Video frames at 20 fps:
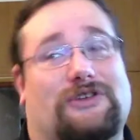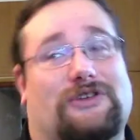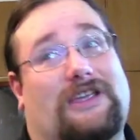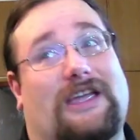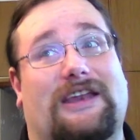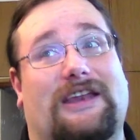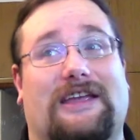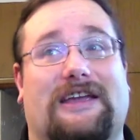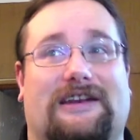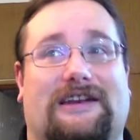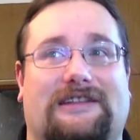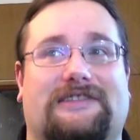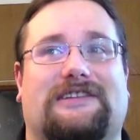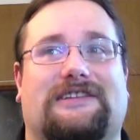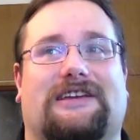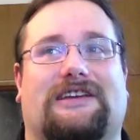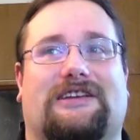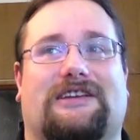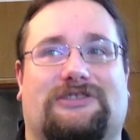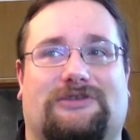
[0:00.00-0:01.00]
to getting a
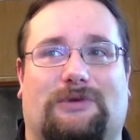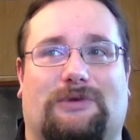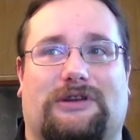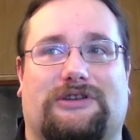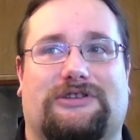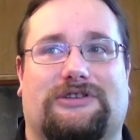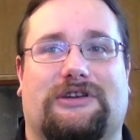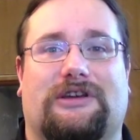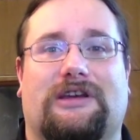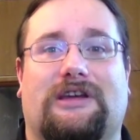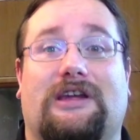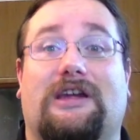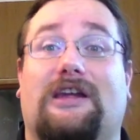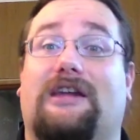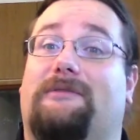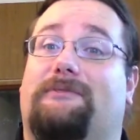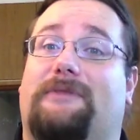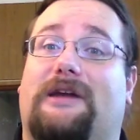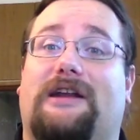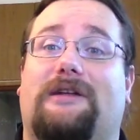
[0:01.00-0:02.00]
Nintendo Switch.
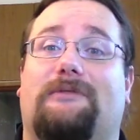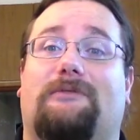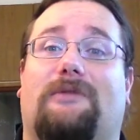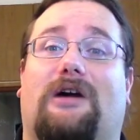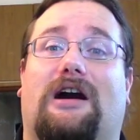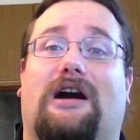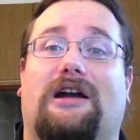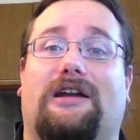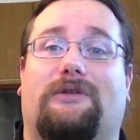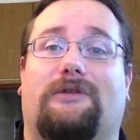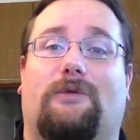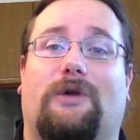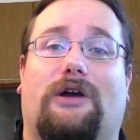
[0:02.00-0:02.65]
Bear in mind,